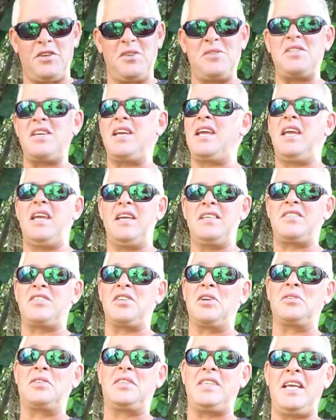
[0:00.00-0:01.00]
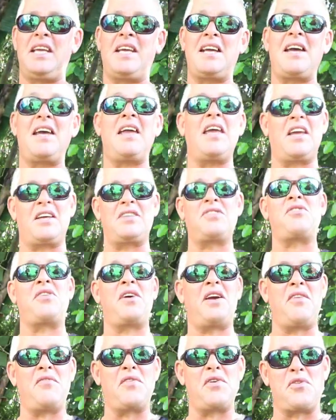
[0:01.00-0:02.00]
using his Saltiga
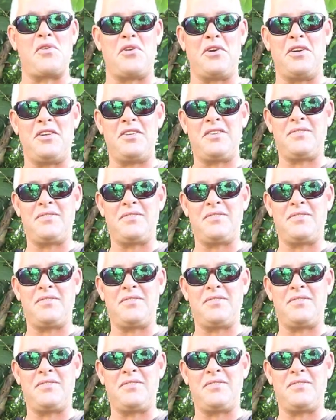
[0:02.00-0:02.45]
extra heavy rod.